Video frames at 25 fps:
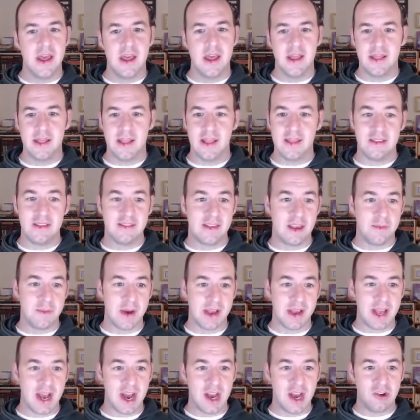Then they say,
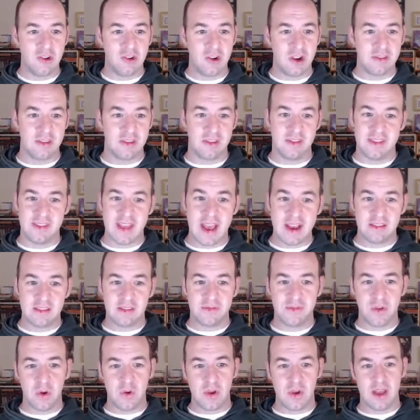by contrast, the
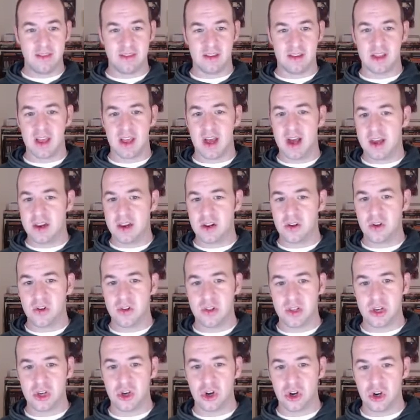saxophone has a
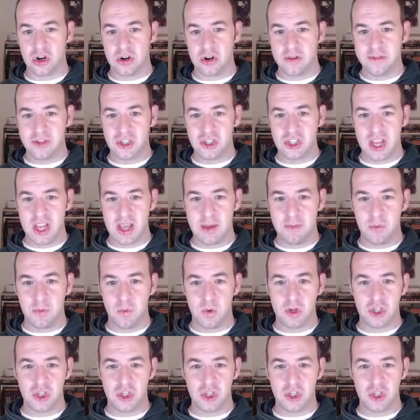conical and curved shape,